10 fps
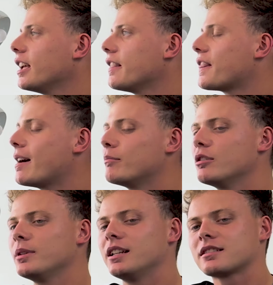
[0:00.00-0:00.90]
that
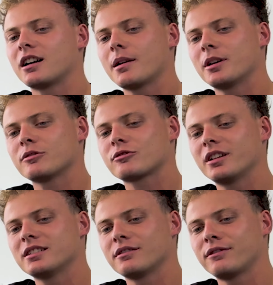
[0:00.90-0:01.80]
moment in time, I was trying
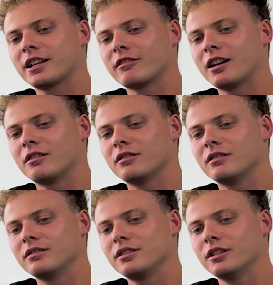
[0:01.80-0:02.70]
to figure out,
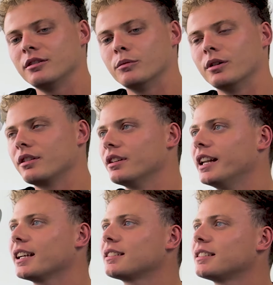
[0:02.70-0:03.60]
you know, what the
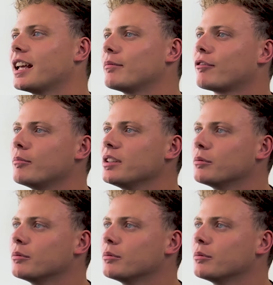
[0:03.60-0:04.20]
next step for me